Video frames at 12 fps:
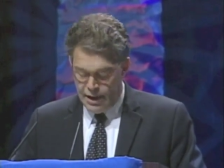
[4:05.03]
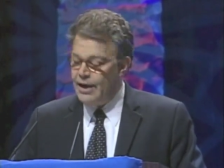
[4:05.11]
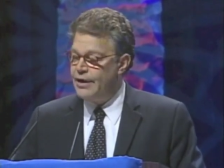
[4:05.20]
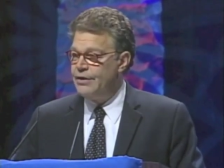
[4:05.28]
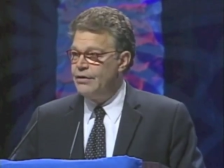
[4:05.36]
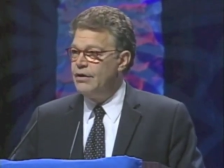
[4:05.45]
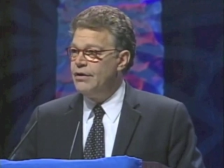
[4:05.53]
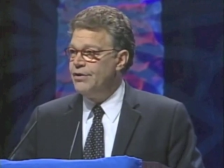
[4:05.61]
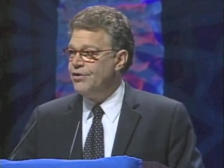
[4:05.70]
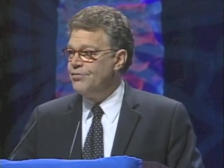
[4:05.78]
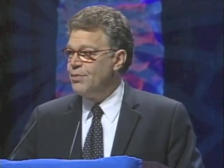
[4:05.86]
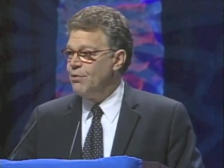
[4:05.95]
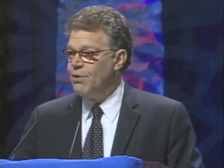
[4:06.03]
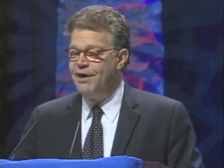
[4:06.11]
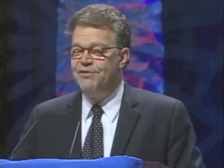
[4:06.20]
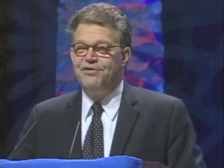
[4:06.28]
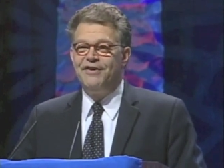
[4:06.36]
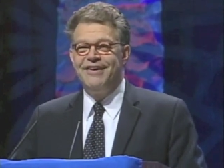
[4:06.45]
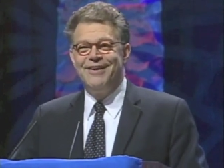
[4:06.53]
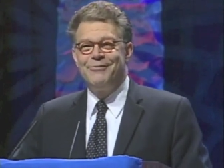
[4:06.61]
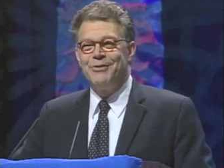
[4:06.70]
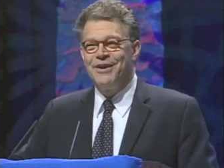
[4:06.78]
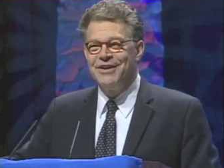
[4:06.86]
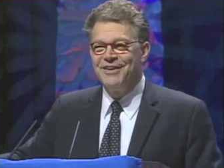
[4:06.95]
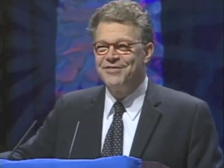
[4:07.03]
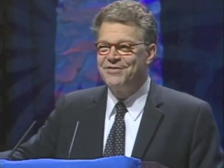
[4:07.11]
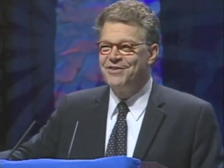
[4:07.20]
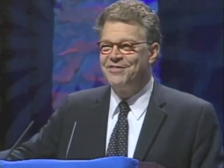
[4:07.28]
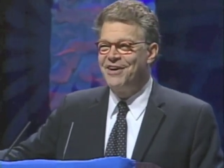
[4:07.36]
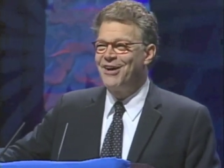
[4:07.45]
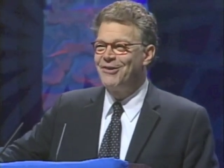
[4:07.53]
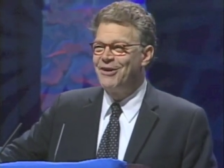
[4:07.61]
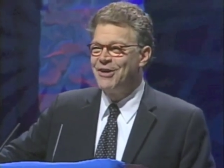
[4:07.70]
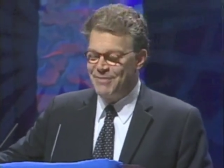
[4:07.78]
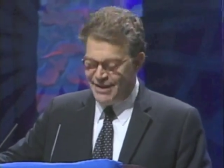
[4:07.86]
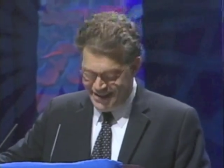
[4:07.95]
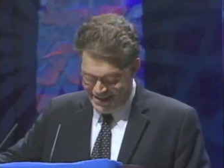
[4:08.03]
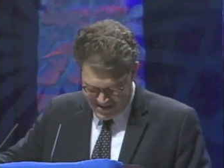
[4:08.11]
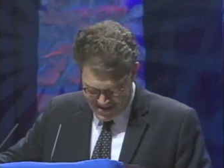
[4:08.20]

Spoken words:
And there's my wife's willingness to tolerate me.